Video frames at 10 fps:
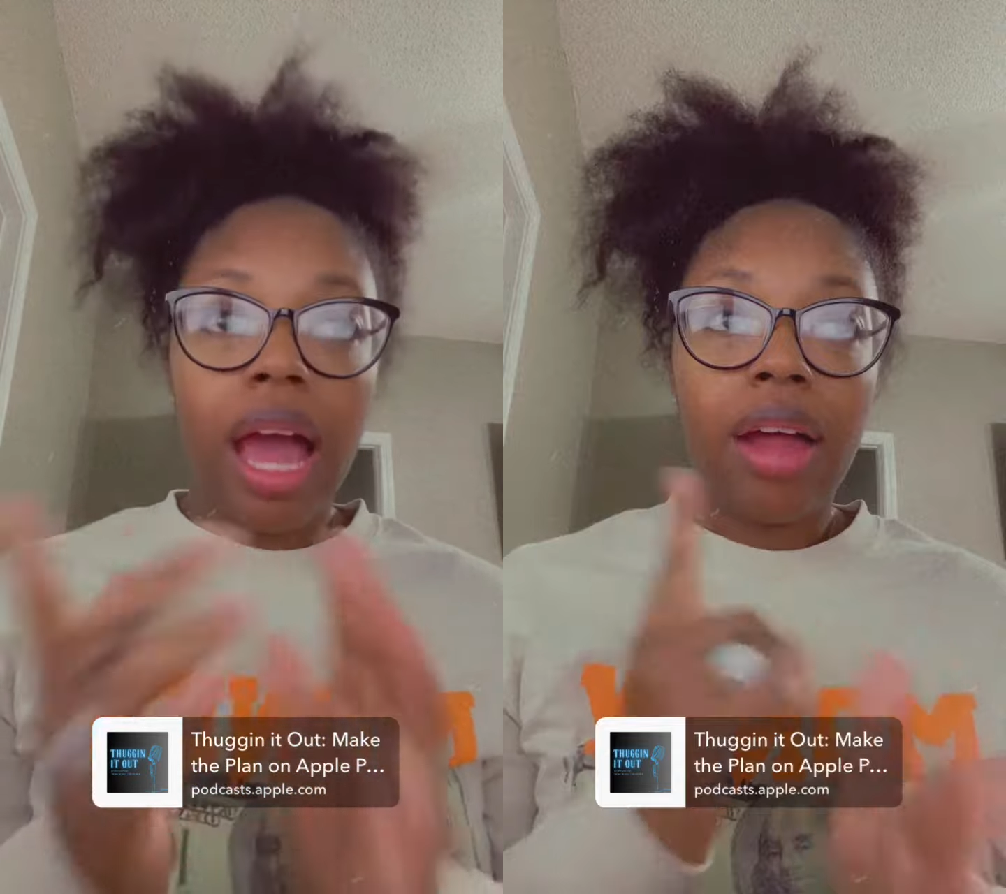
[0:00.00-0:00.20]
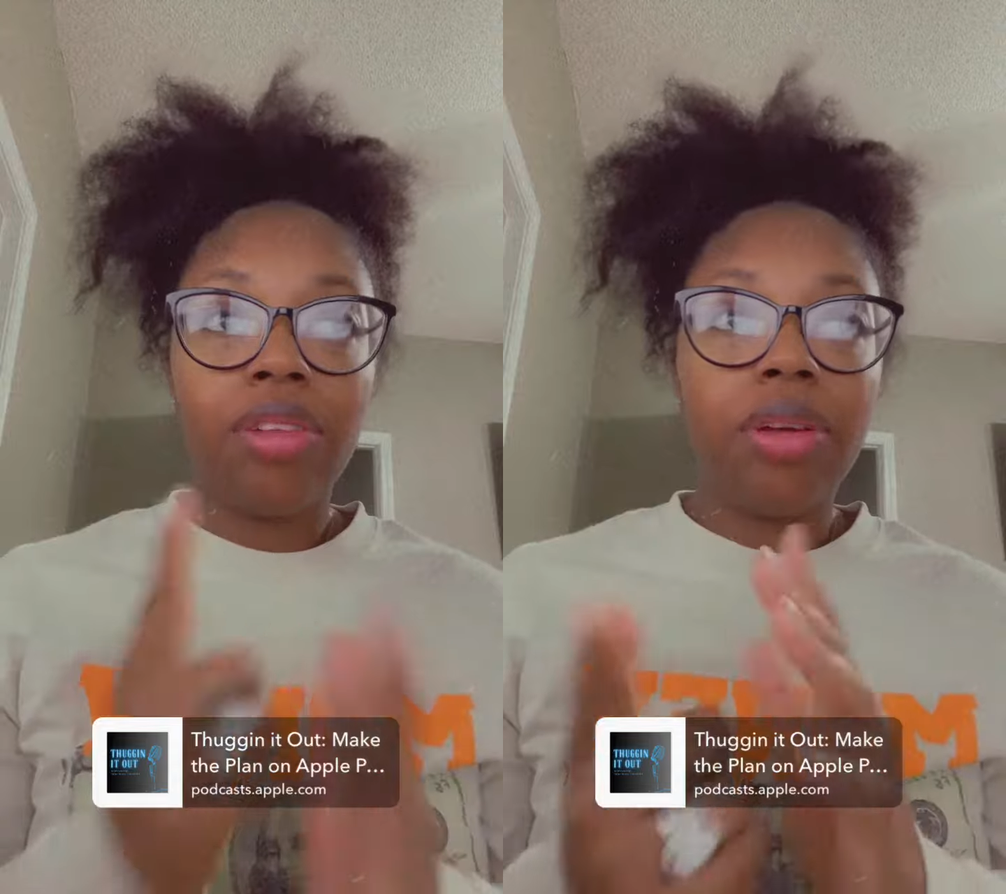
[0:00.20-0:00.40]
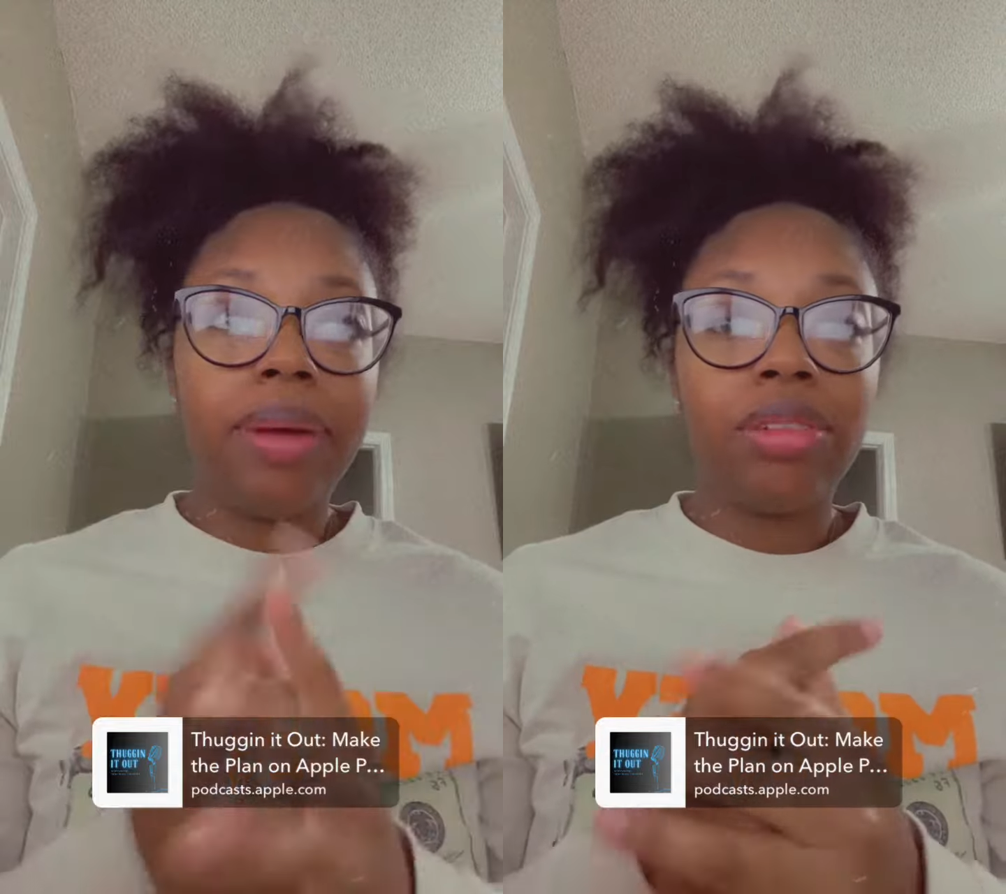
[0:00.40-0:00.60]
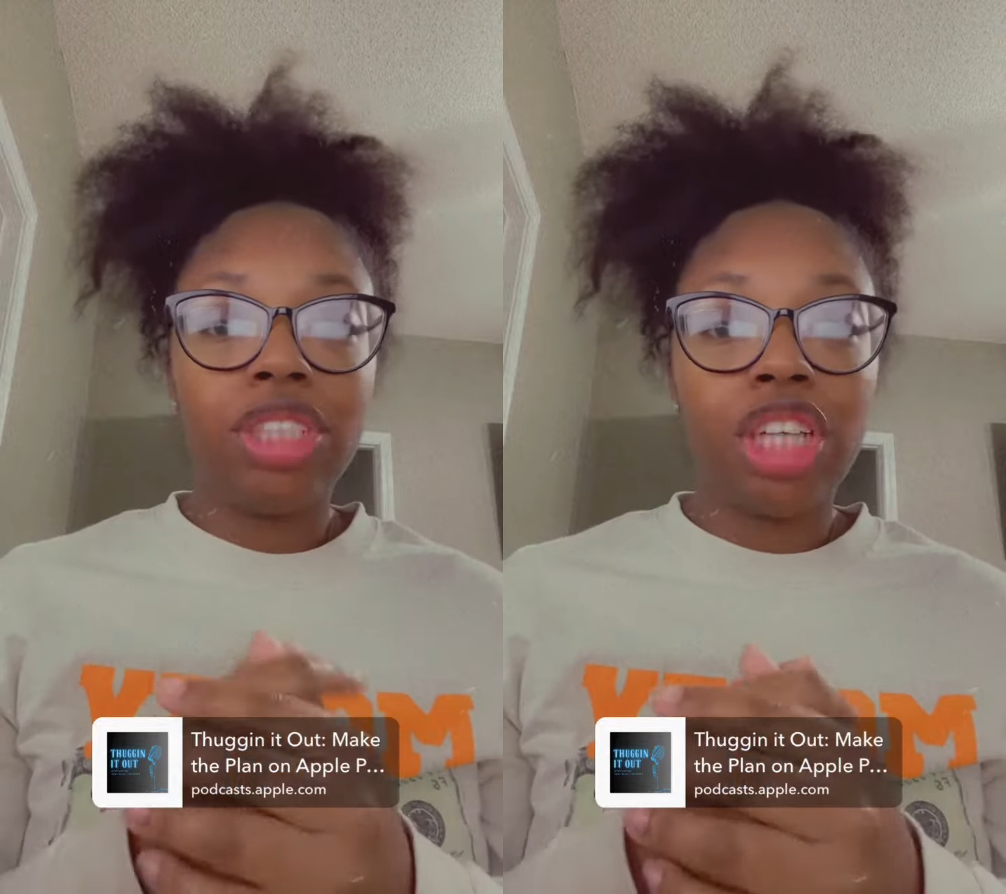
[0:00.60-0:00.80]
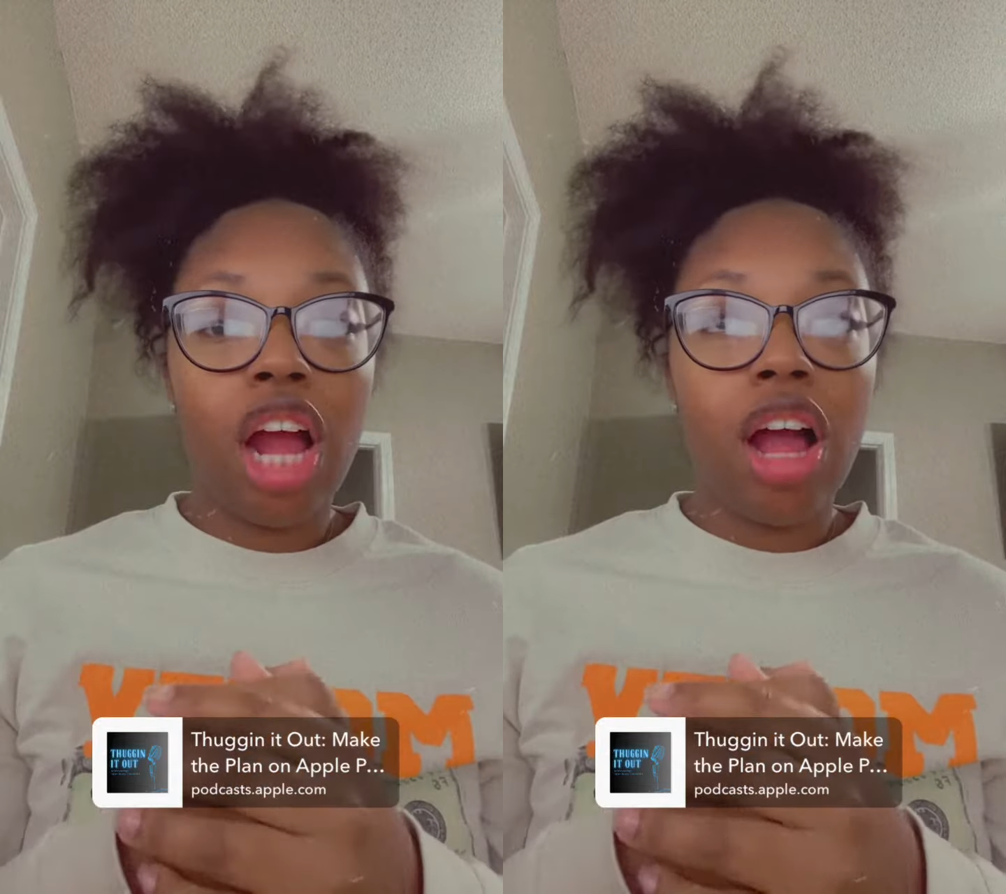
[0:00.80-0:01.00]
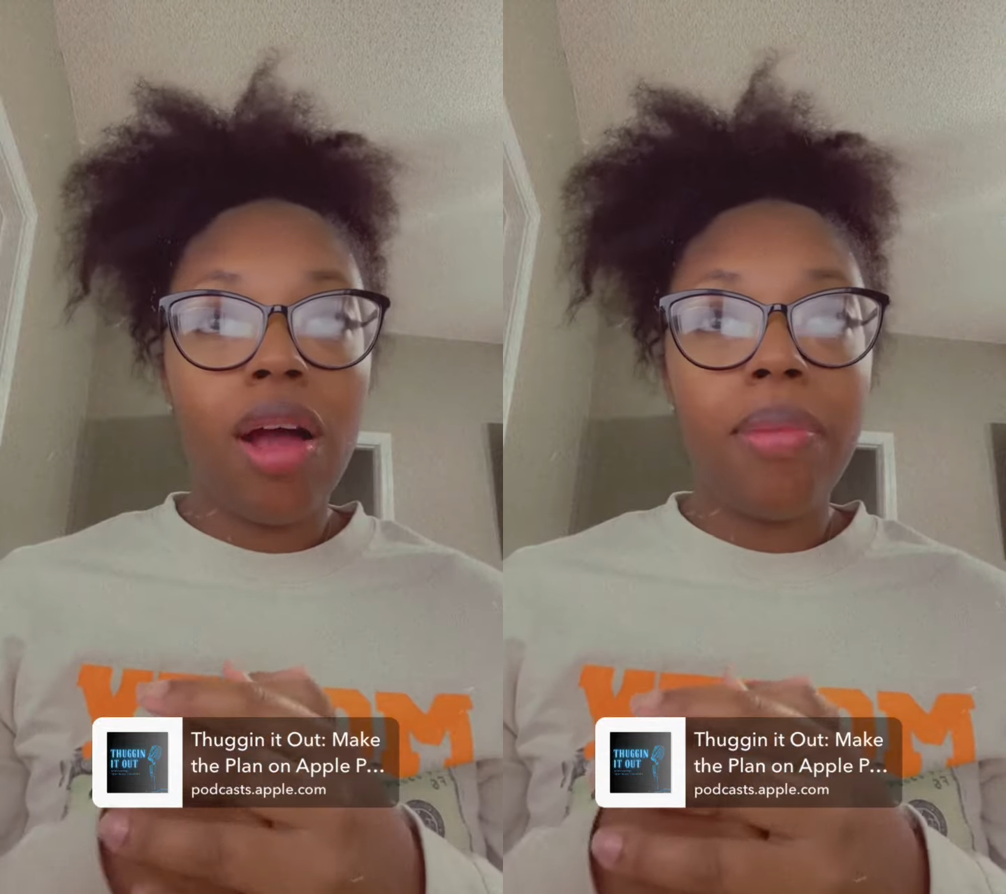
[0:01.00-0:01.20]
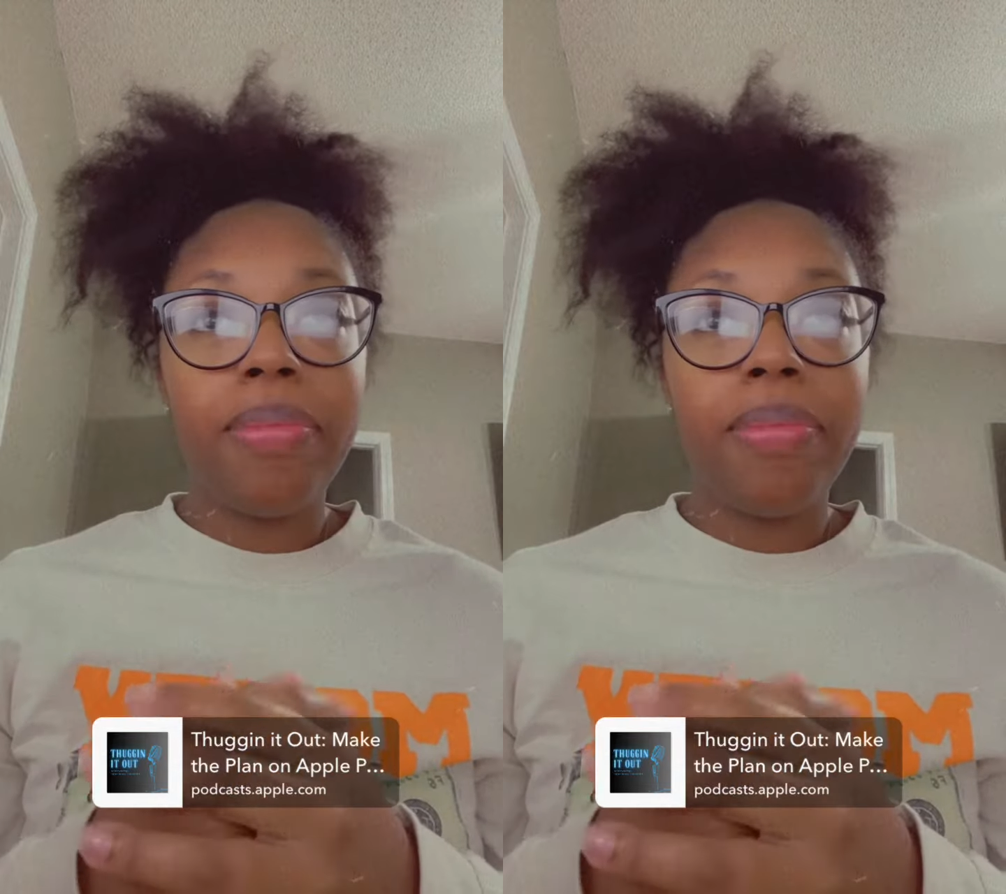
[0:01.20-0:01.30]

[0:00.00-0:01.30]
I don't know about y'all,